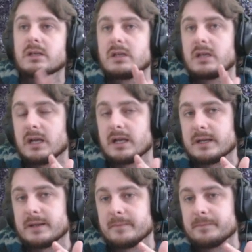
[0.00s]

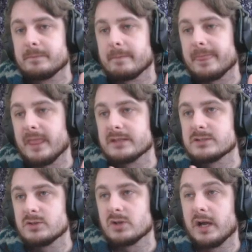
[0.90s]
And so
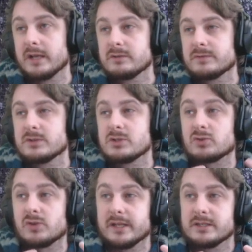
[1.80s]
you're kind of
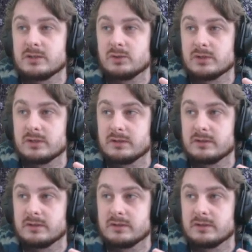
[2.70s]
trying to look,